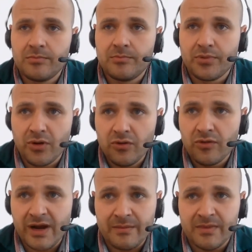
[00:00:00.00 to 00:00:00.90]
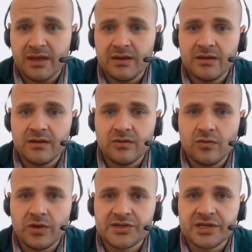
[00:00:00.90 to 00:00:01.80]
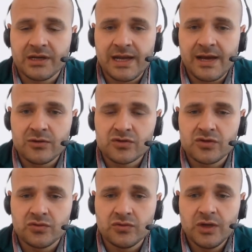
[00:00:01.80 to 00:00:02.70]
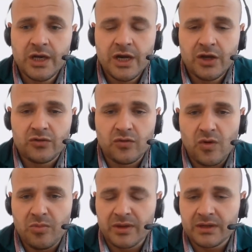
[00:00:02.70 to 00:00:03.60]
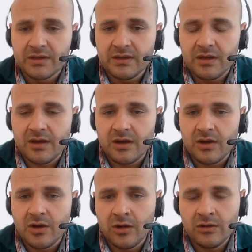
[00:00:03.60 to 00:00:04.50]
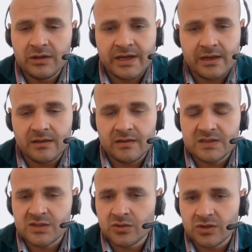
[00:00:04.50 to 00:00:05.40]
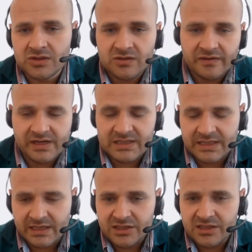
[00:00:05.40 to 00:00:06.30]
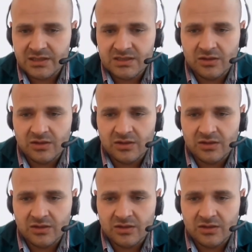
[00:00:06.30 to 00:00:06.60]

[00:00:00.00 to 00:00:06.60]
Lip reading: programming, which allows you to open all sorts of extensions,